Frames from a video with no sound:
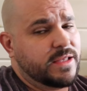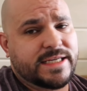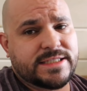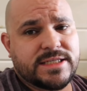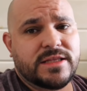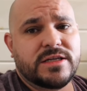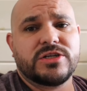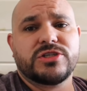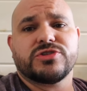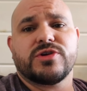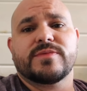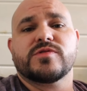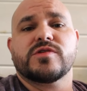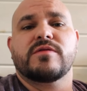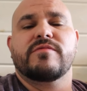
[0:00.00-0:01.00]
Links in the
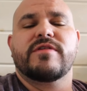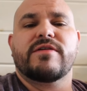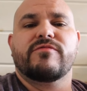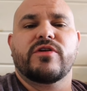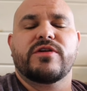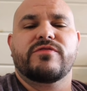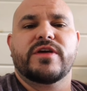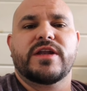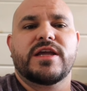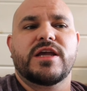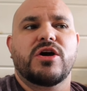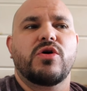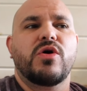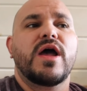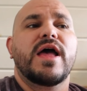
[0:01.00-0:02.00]
description of every
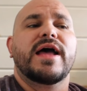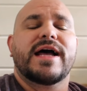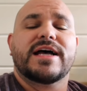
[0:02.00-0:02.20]
video,